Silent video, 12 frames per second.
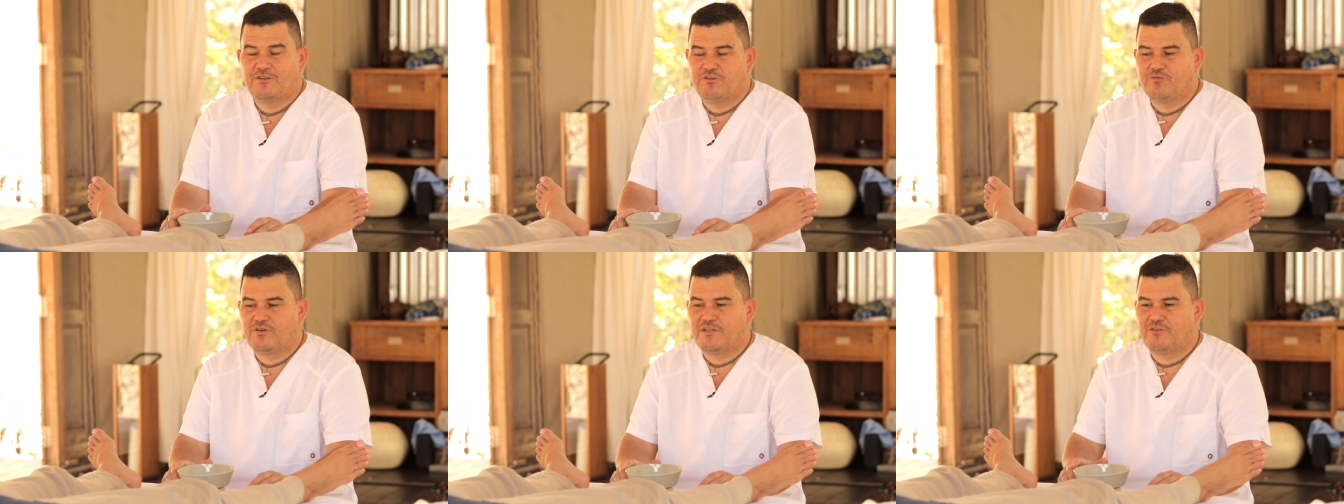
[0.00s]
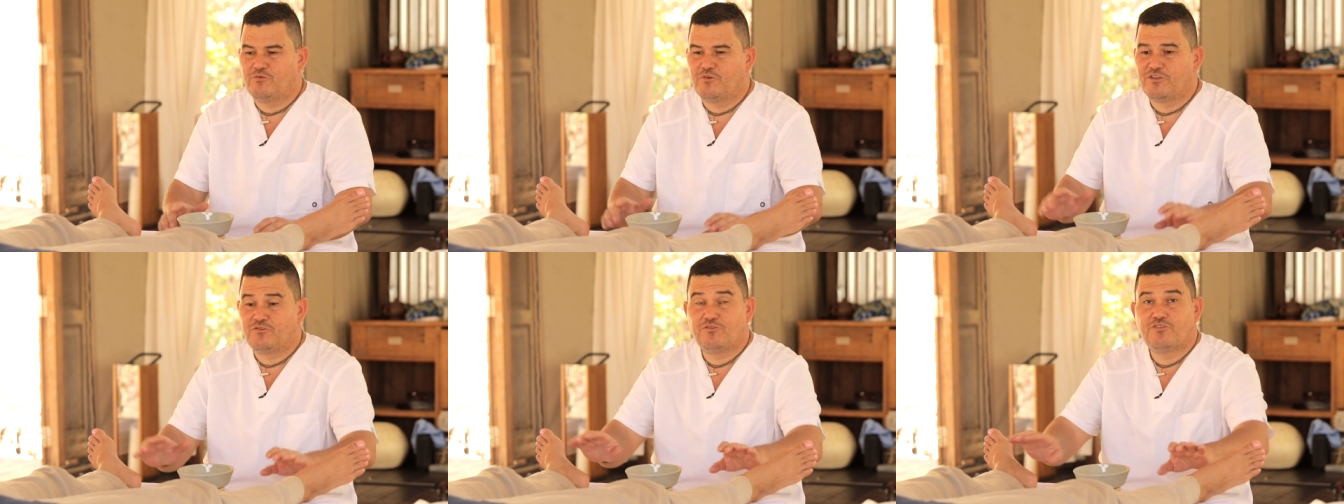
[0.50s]
You can do
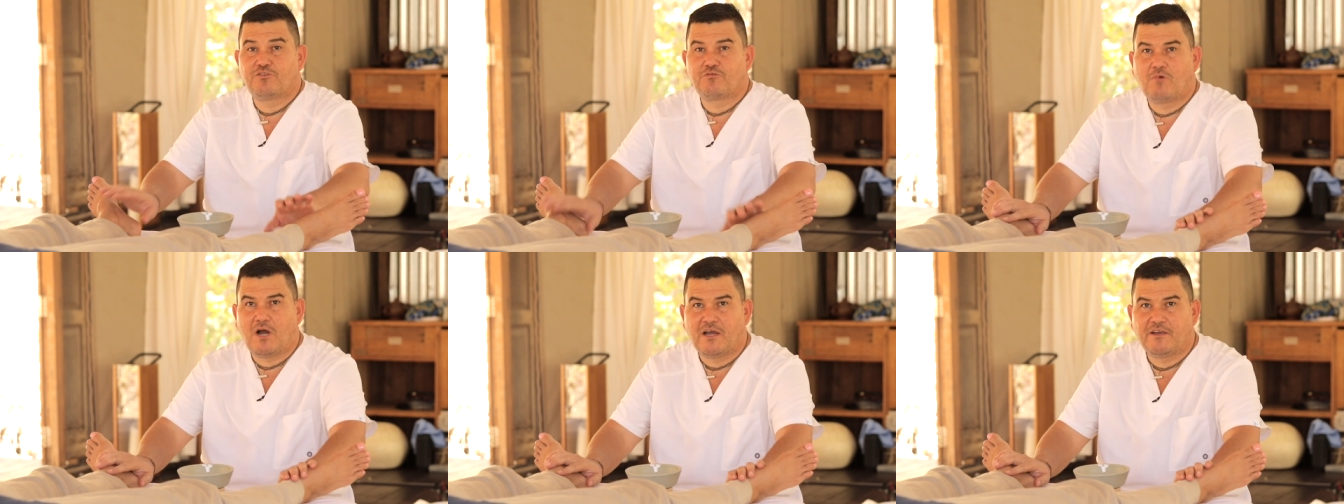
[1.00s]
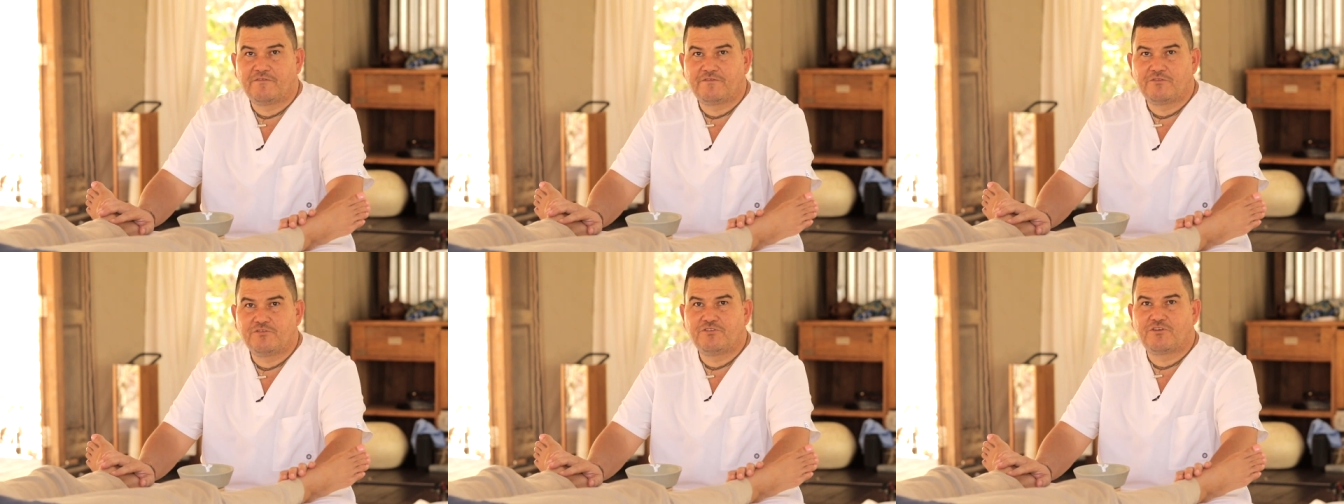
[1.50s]
it to your wife,
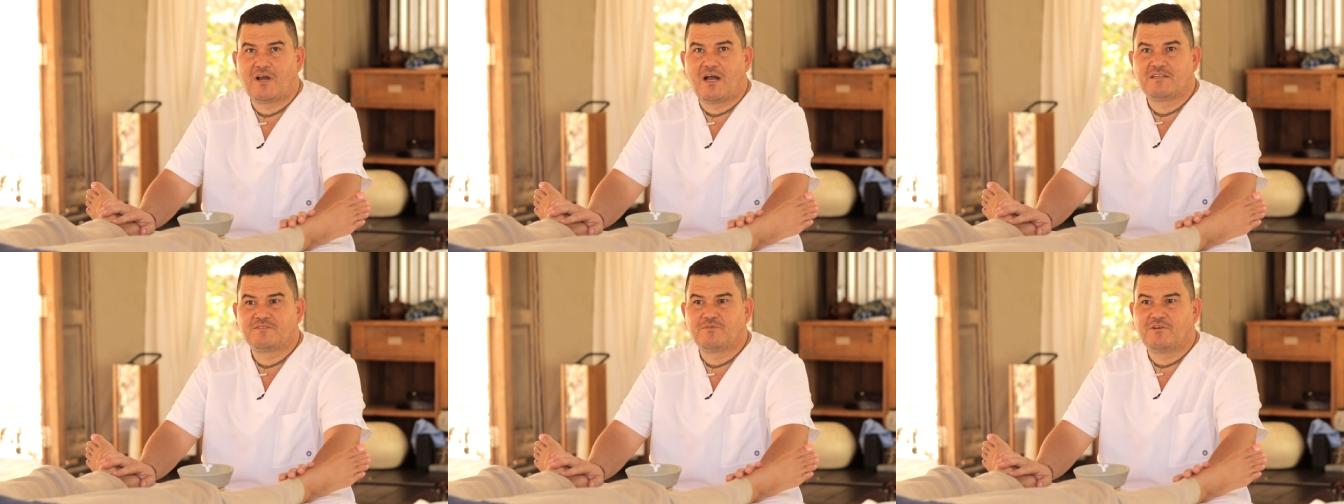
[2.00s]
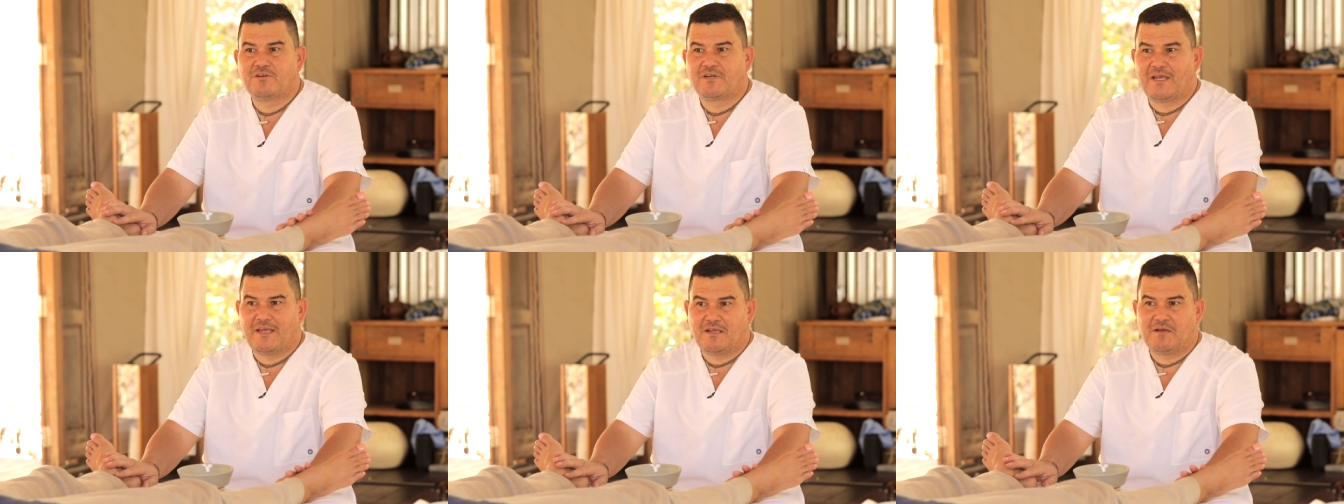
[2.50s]
to your
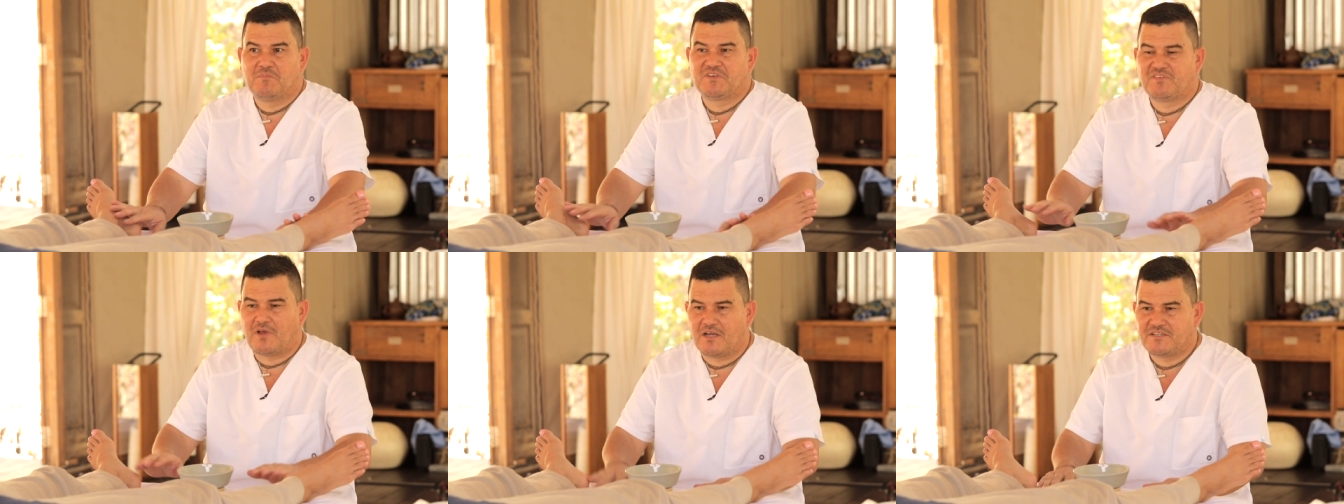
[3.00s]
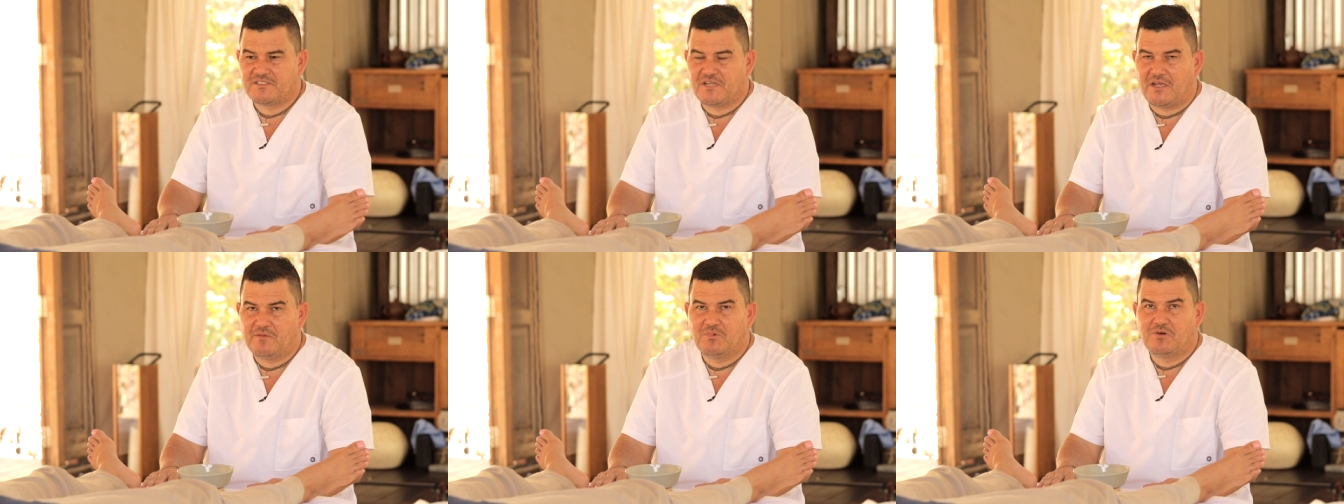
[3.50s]
husband, in a massage
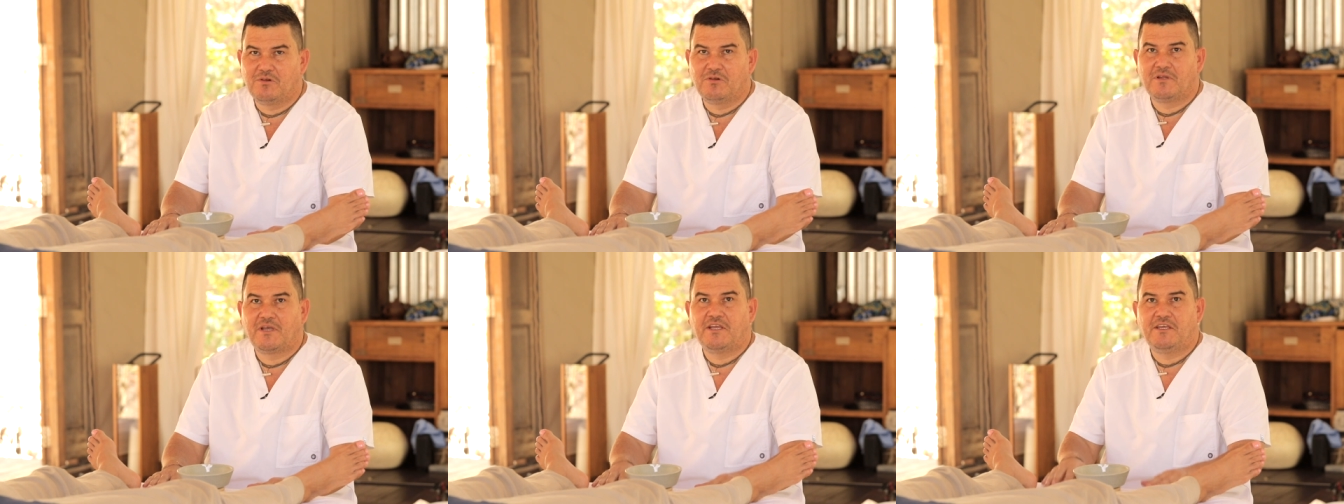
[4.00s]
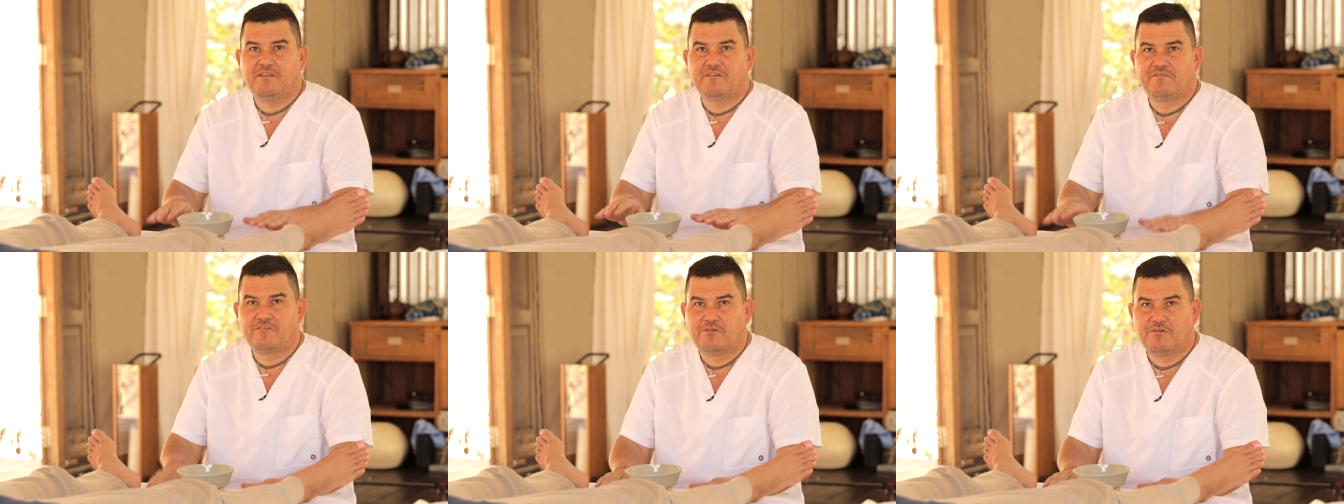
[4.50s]
table, in
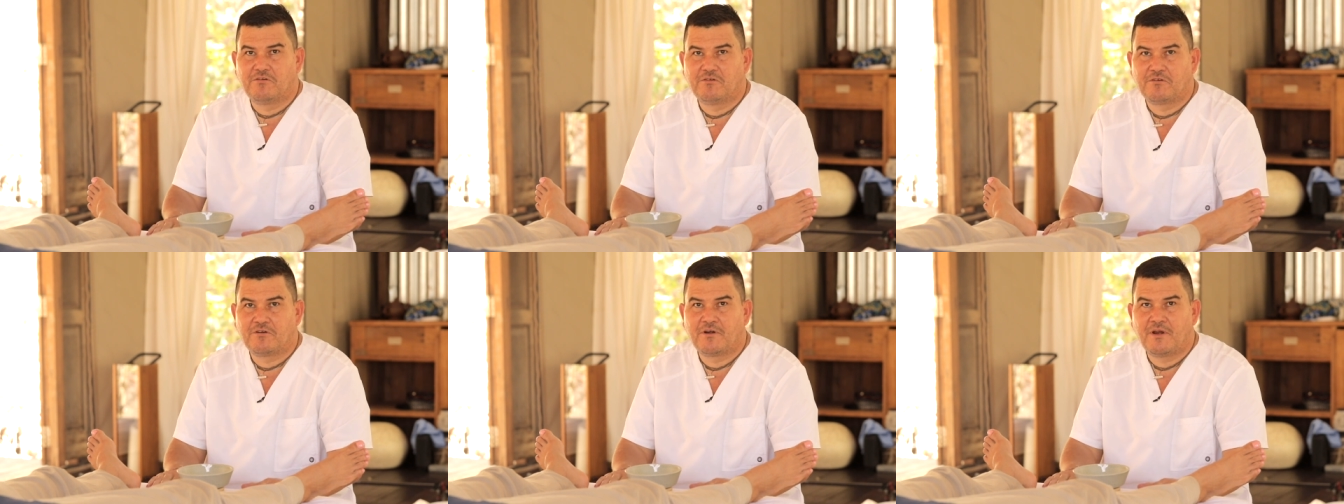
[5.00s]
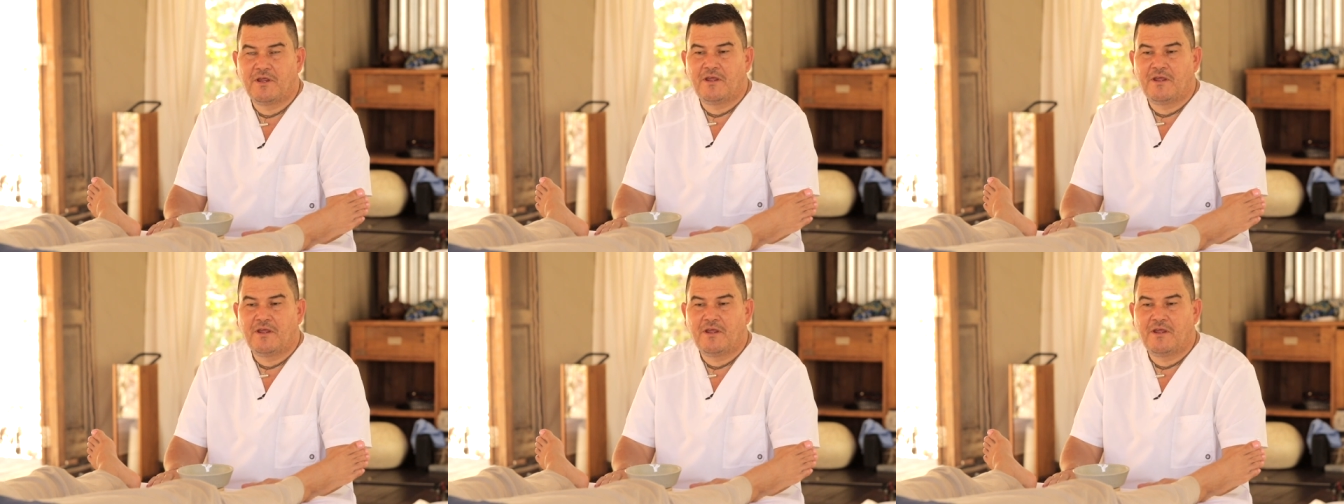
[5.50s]
the floor,